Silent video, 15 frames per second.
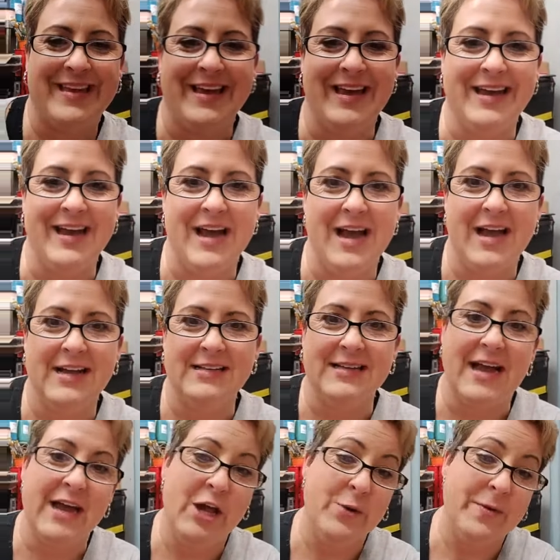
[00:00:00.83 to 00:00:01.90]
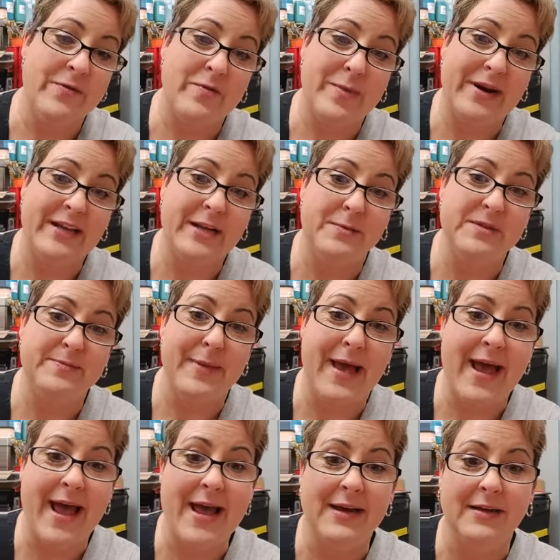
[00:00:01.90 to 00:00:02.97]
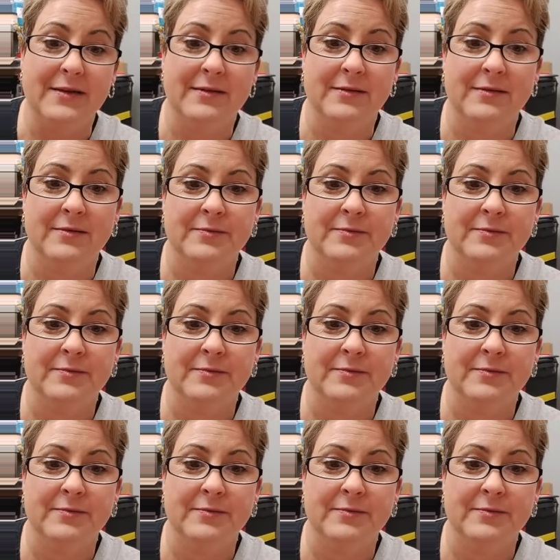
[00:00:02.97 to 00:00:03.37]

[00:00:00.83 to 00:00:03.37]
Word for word: Hey guys, I hope everybody comes back.